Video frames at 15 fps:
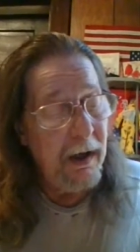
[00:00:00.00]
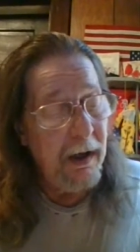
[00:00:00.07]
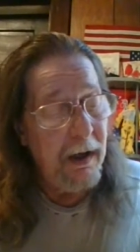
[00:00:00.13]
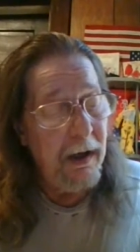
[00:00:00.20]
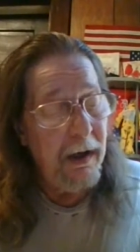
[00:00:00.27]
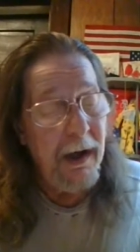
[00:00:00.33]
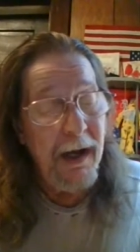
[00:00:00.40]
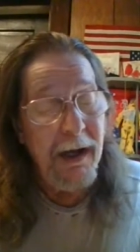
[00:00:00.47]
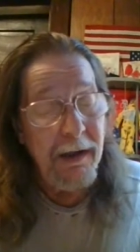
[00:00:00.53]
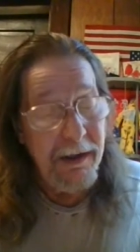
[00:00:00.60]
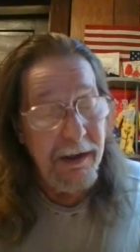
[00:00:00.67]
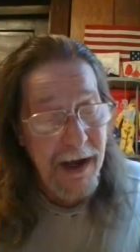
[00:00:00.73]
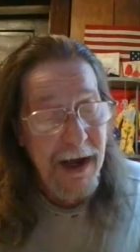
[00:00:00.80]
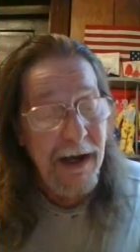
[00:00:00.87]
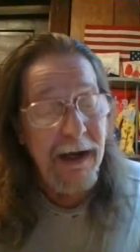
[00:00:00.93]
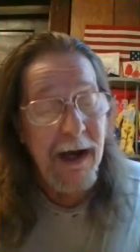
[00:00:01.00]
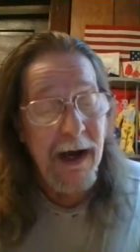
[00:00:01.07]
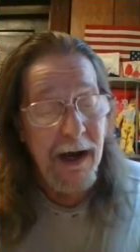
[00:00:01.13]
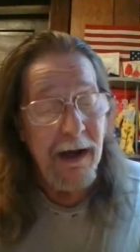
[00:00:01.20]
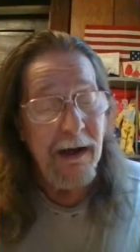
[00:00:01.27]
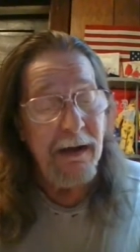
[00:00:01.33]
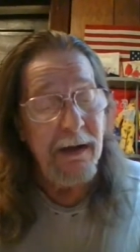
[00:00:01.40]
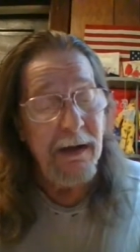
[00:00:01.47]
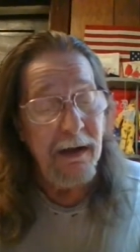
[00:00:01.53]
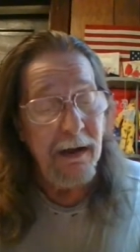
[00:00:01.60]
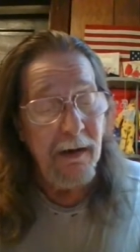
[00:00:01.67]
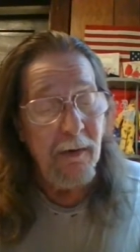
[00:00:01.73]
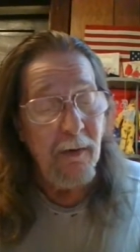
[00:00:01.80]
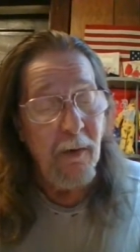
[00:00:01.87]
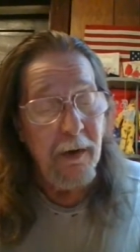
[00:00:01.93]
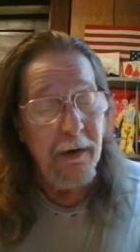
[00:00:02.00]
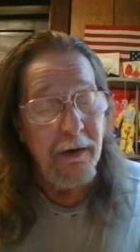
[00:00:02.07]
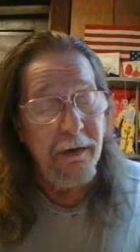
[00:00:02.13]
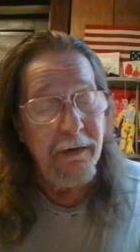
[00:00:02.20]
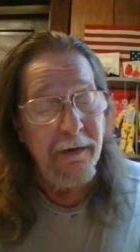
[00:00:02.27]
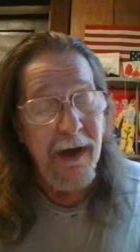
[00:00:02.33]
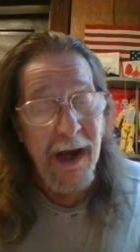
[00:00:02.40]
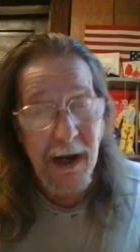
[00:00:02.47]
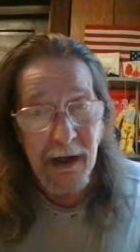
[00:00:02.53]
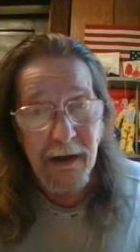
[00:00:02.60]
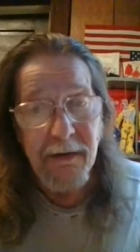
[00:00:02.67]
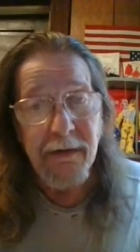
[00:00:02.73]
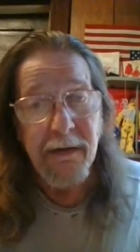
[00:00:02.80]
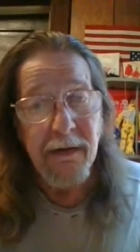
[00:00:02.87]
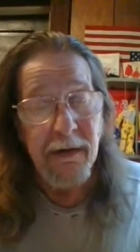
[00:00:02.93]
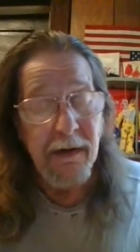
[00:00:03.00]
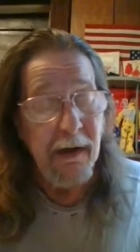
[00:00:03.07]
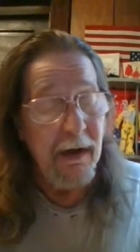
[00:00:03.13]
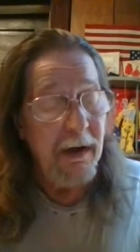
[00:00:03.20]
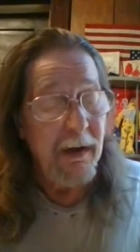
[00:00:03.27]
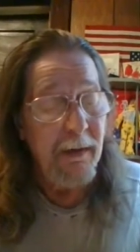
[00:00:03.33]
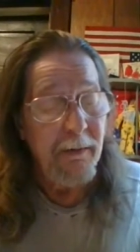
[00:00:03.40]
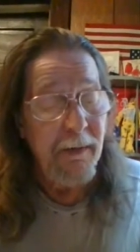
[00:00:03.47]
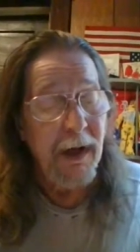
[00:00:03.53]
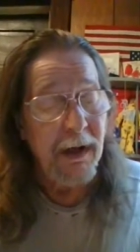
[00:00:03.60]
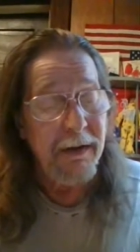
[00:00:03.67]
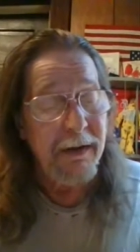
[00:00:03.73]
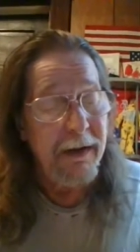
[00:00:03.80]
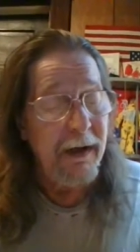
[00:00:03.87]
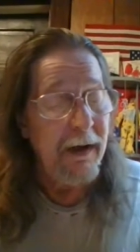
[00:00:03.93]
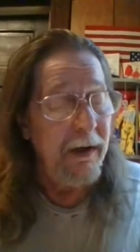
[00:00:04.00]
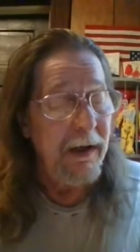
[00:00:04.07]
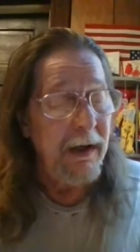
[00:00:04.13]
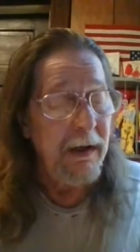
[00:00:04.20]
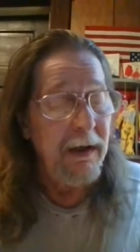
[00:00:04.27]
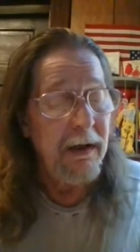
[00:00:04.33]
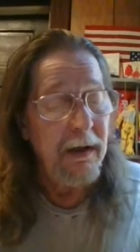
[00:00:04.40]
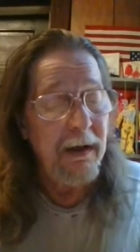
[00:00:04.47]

And that guy was ex military.